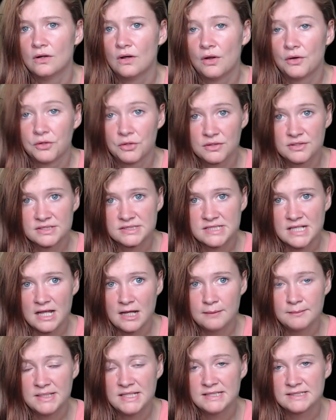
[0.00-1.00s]
Another
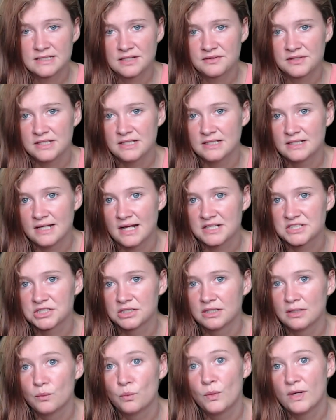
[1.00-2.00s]
time, he said that he had
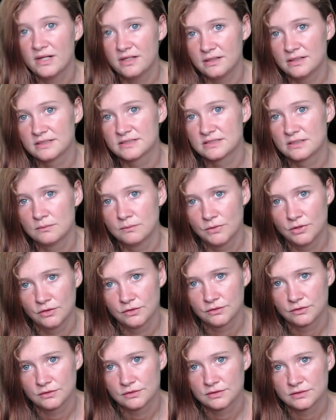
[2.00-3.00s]
actually witnessed the
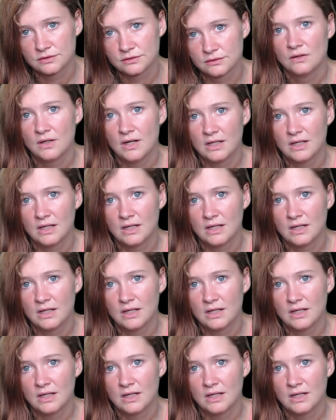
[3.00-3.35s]
murders.